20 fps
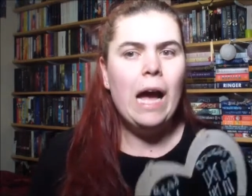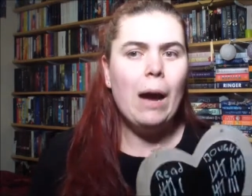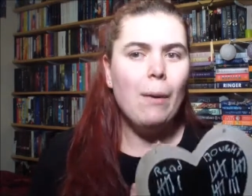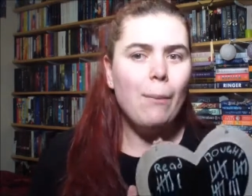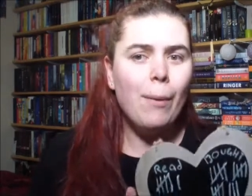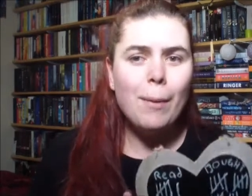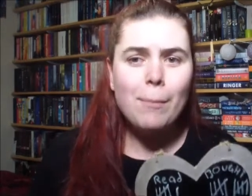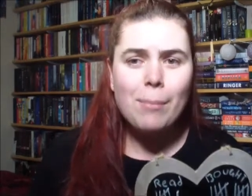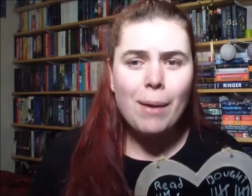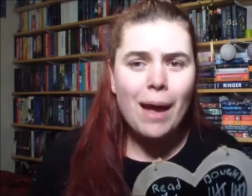I
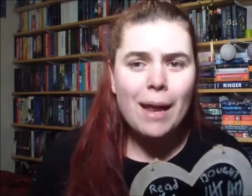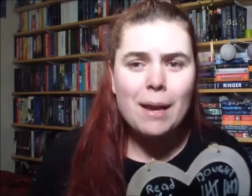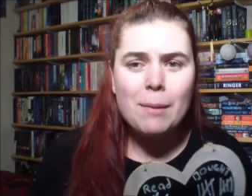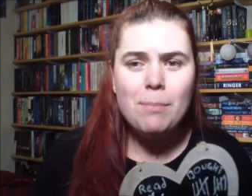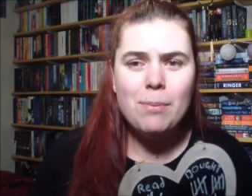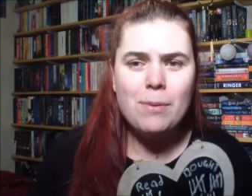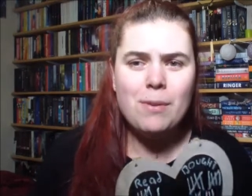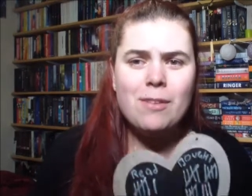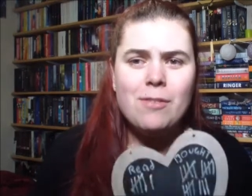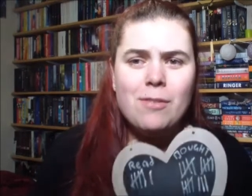won't buy any
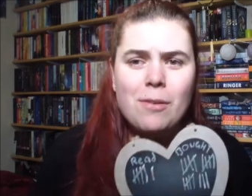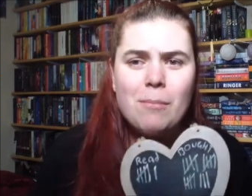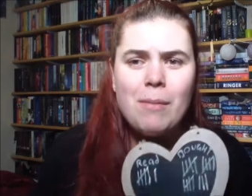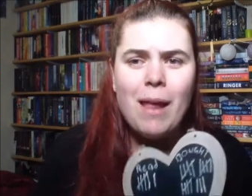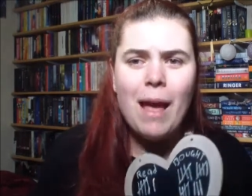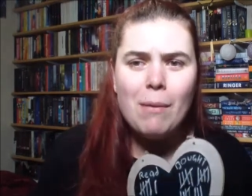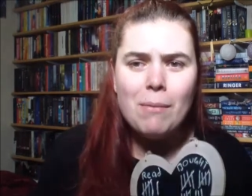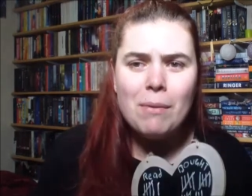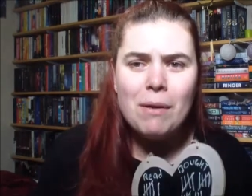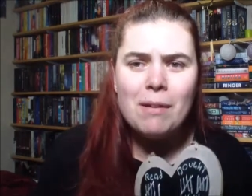books from
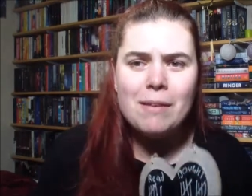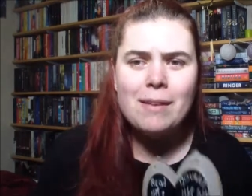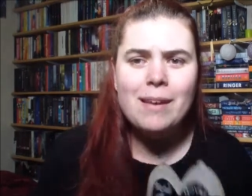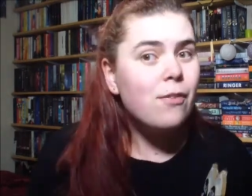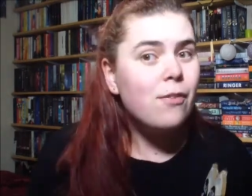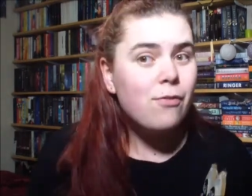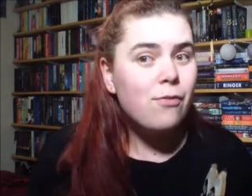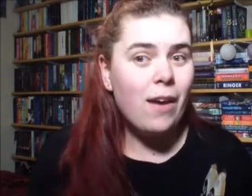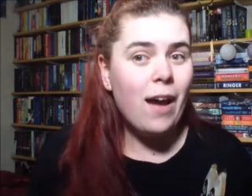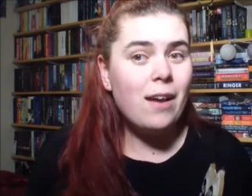now on.
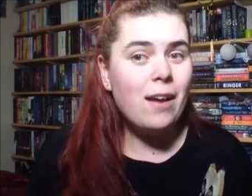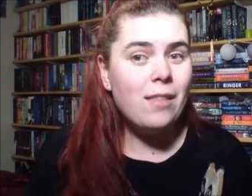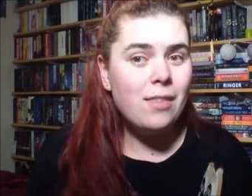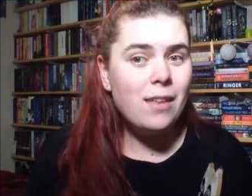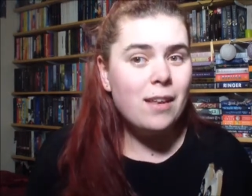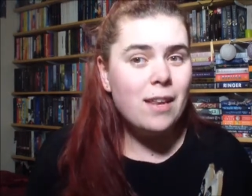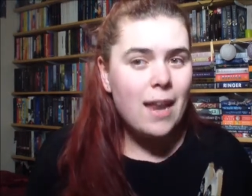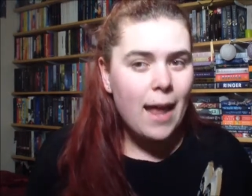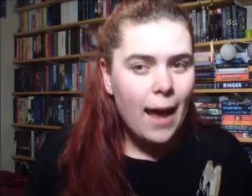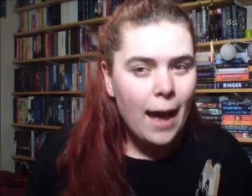The fact
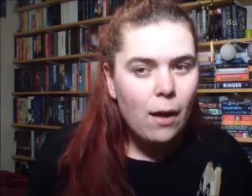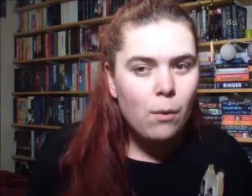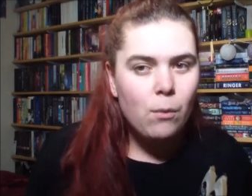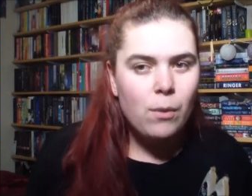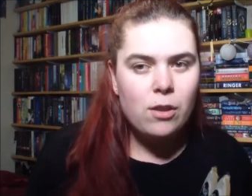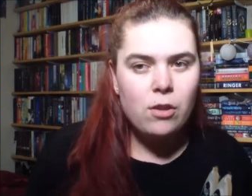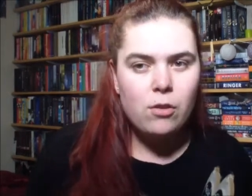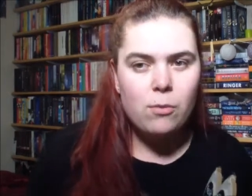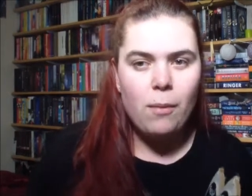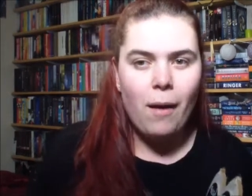that now
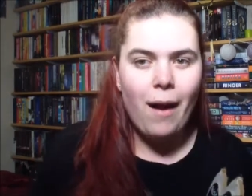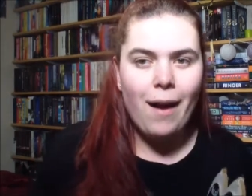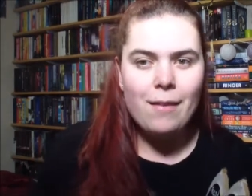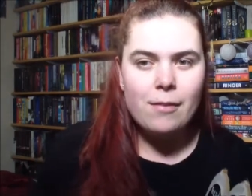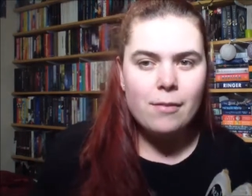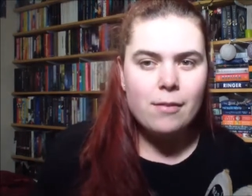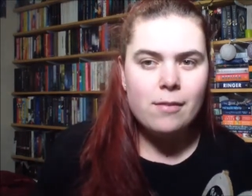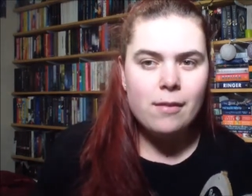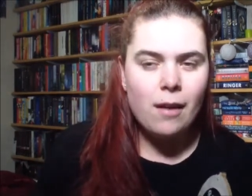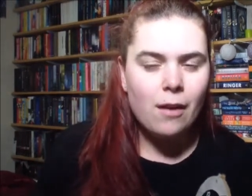when you buy
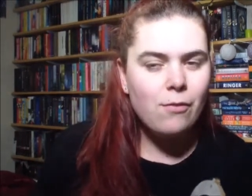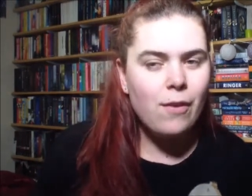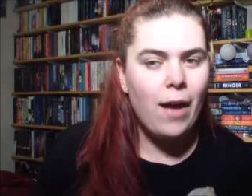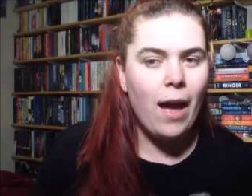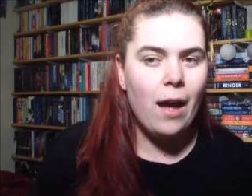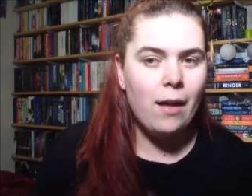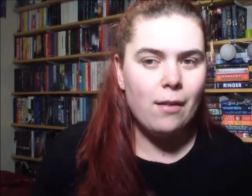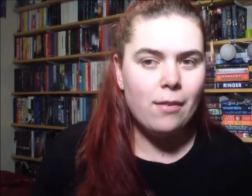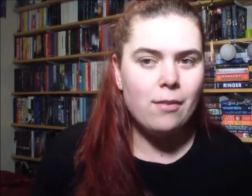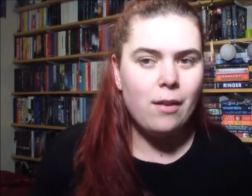stuff
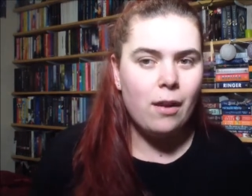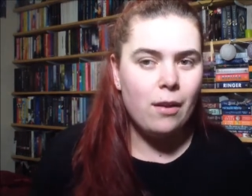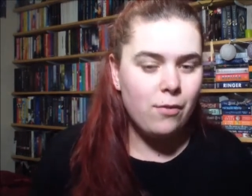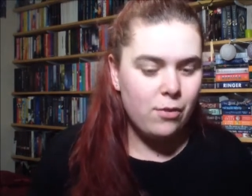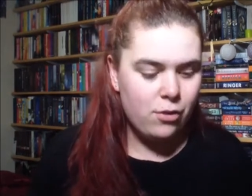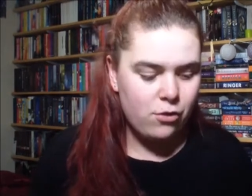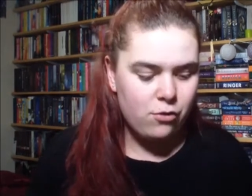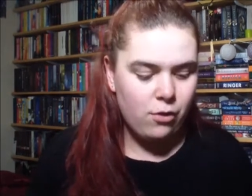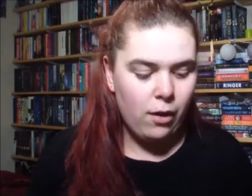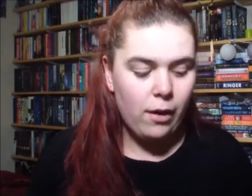outside of
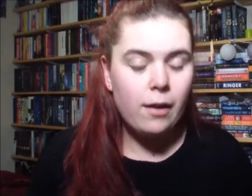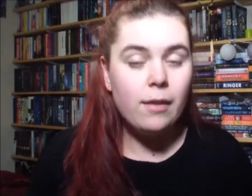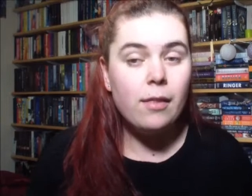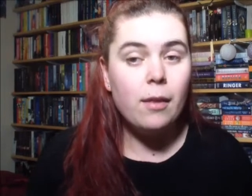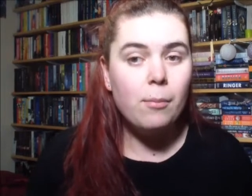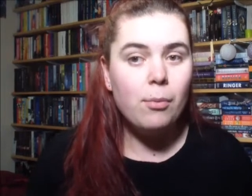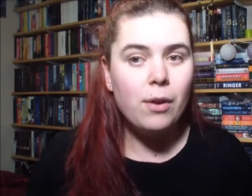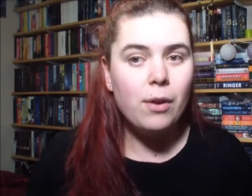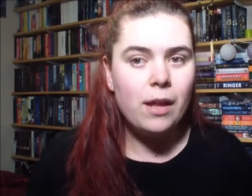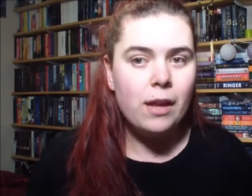Australia,
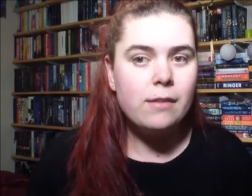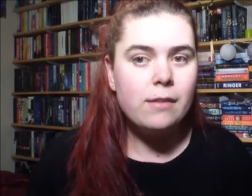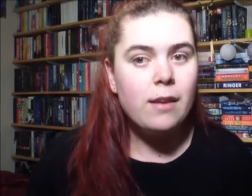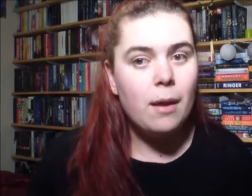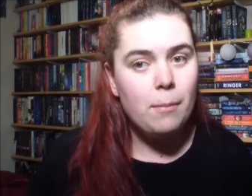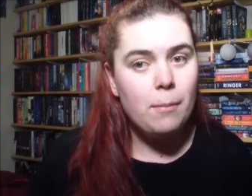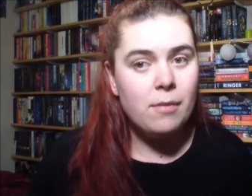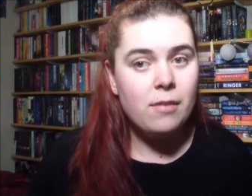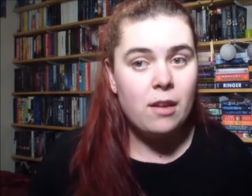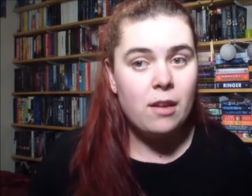they're putting a
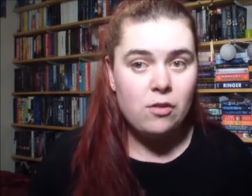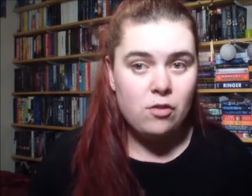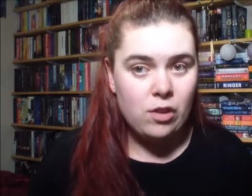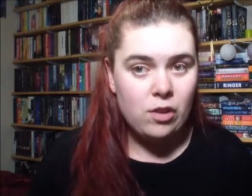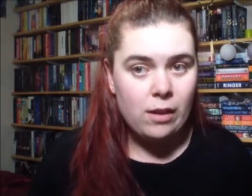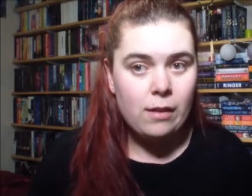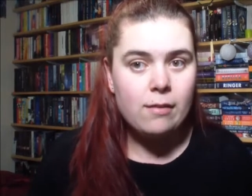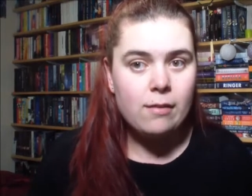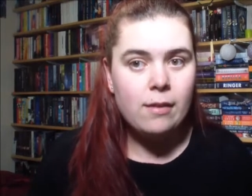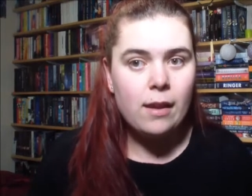10%
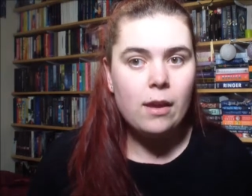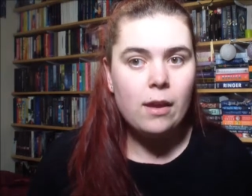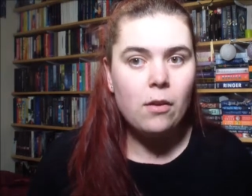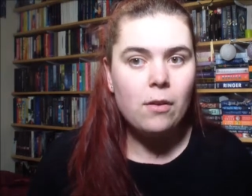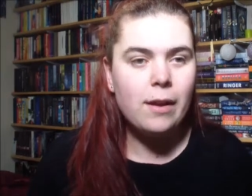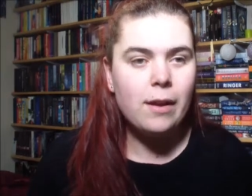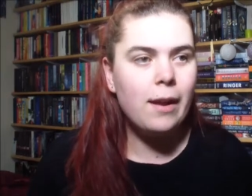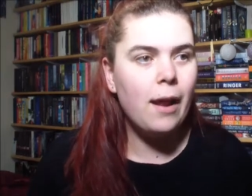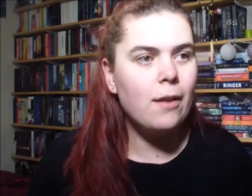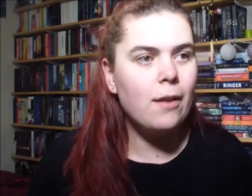GST on it.